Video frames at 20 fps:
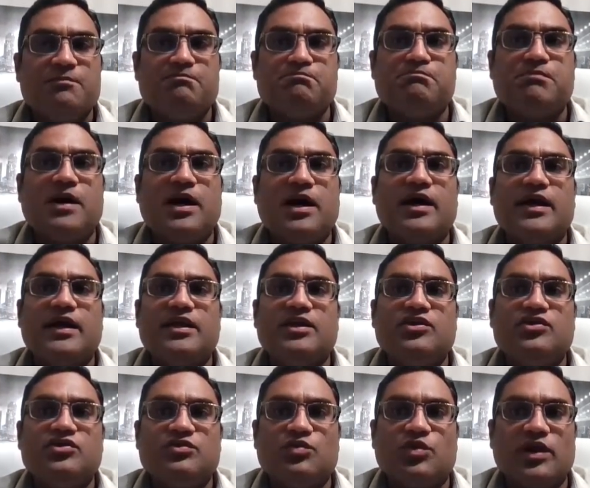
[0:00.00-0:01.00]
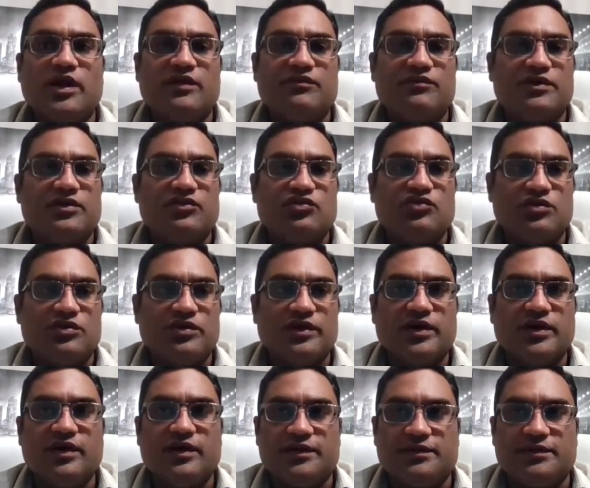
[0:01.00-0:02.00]
buy into whatever is going
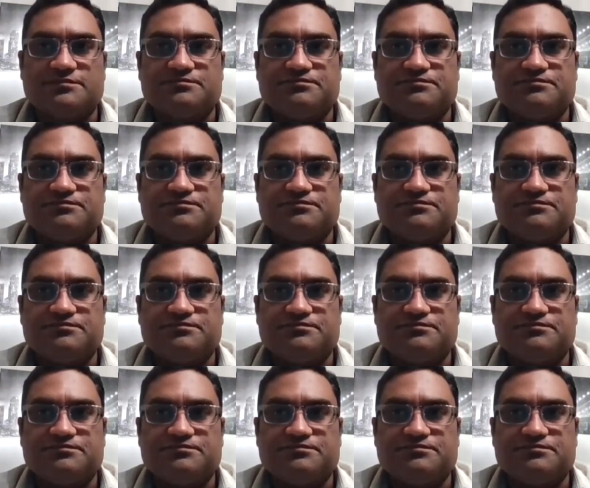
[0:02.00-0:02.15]
on.